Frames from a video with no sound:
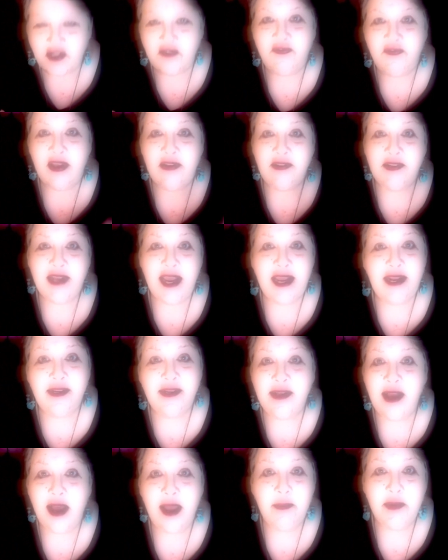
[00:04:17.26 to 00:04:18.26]
found an 8 of
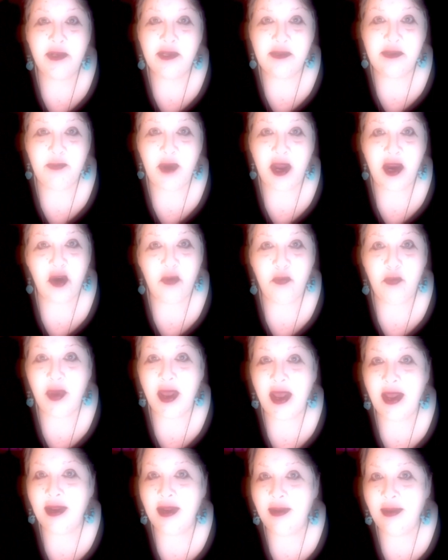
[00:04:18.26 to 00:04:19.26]
diamonds by her
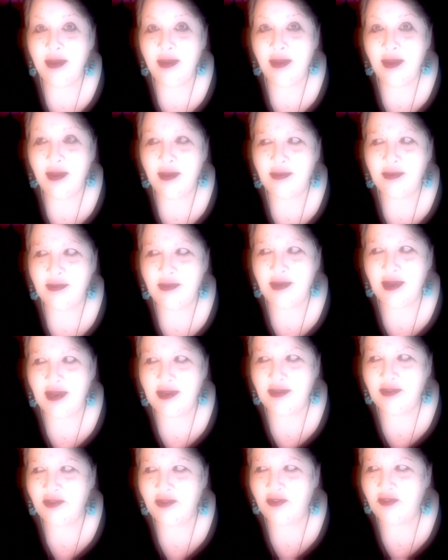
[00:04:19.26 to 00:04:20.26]
bed.
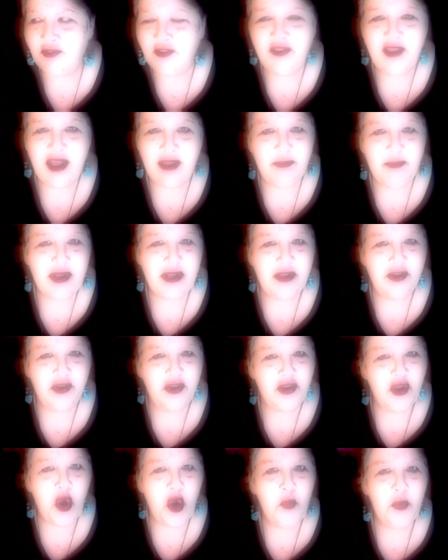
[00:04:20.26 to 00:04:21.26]
And does that mean a
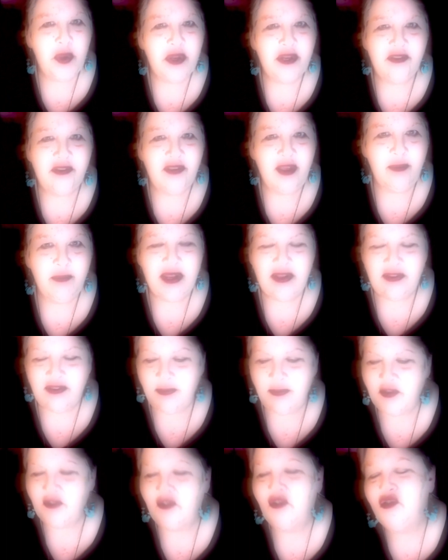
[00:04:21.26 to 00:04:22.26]
good omen? Does that mean
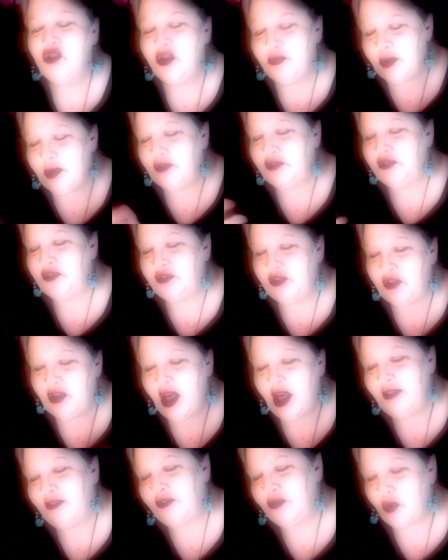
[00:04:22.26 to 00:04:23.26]
something? So she posts a
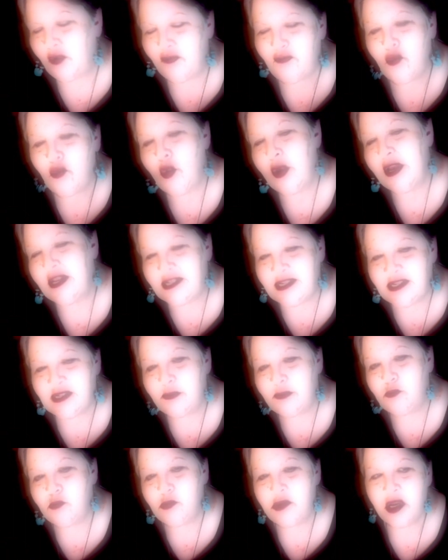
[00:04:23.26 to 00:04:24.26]
lot of sort of
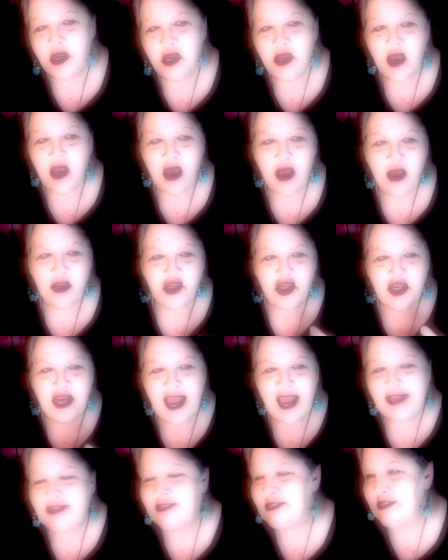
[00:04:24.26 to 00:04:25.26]
wisdom. She
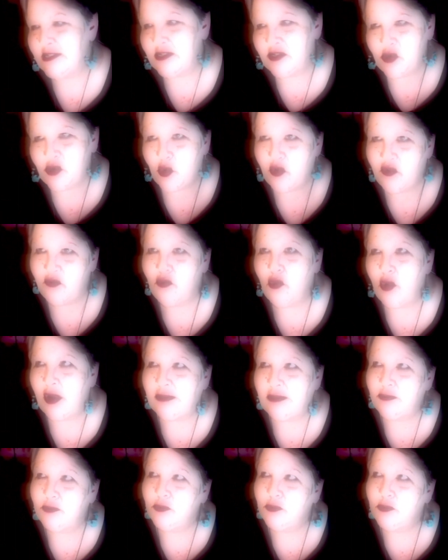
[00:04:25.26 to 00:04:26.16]
asks sort of what,